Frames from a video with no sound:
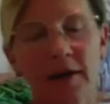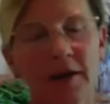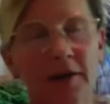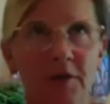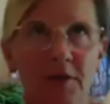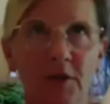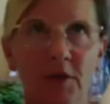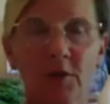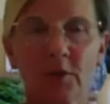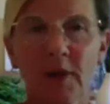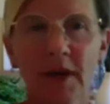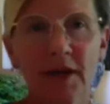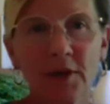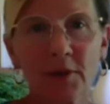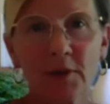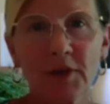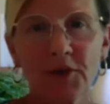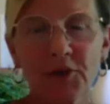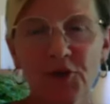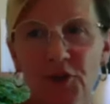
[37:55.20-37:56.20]
it's a great
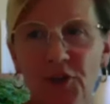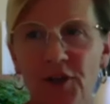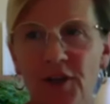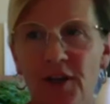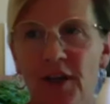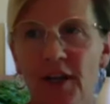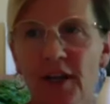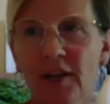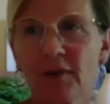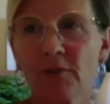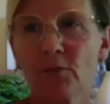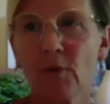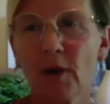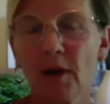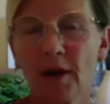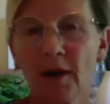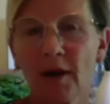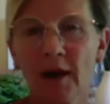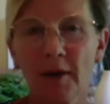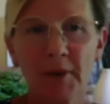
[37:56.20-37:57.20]
question. And
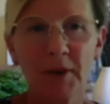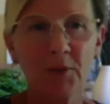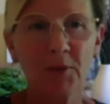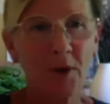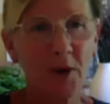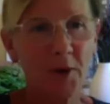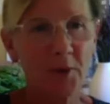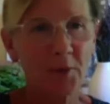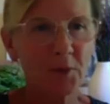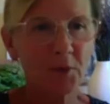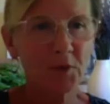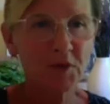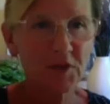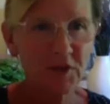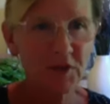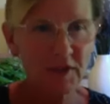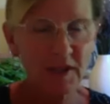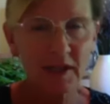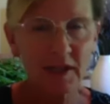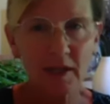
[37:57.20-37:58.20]
I mean, what we're
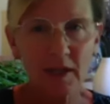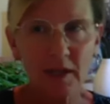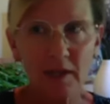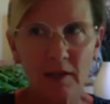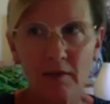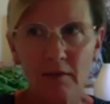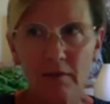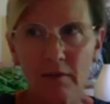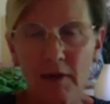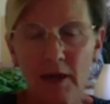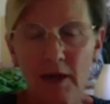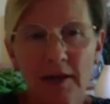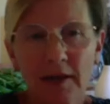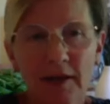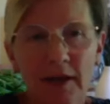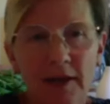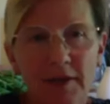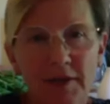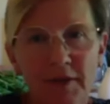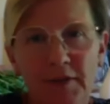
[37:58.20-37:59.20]
seeing, and
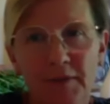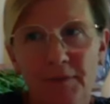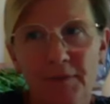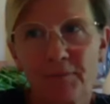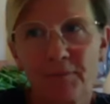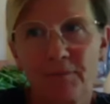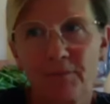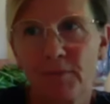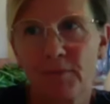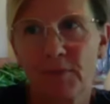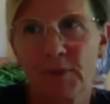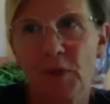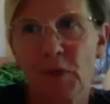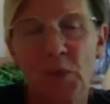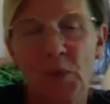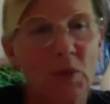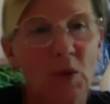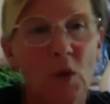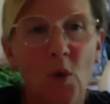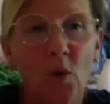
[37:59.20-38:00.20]
as, you
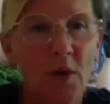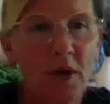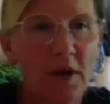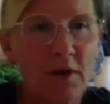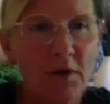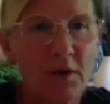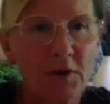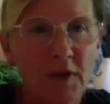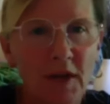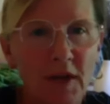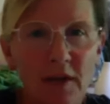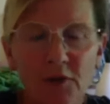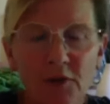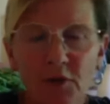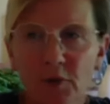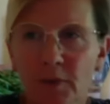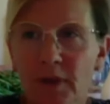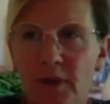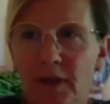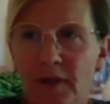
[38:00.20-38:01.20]
know, lawyers
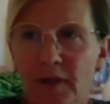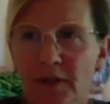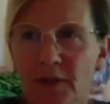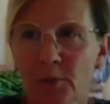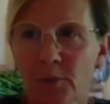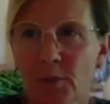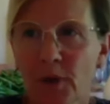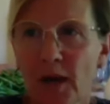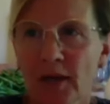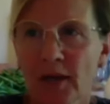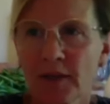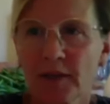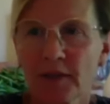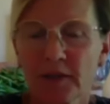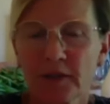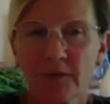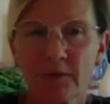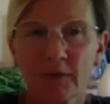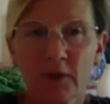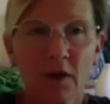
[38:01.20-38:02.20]
entering into the
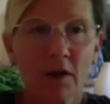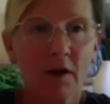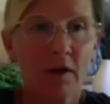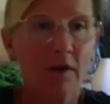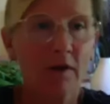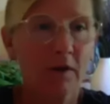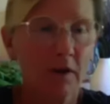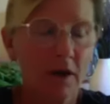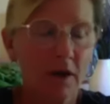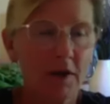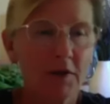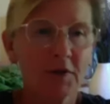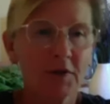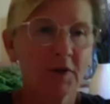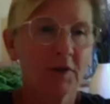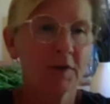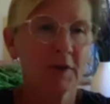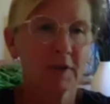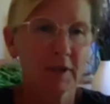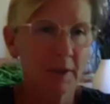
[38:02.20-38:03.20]
practice of law or law
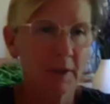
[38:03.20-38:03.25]
students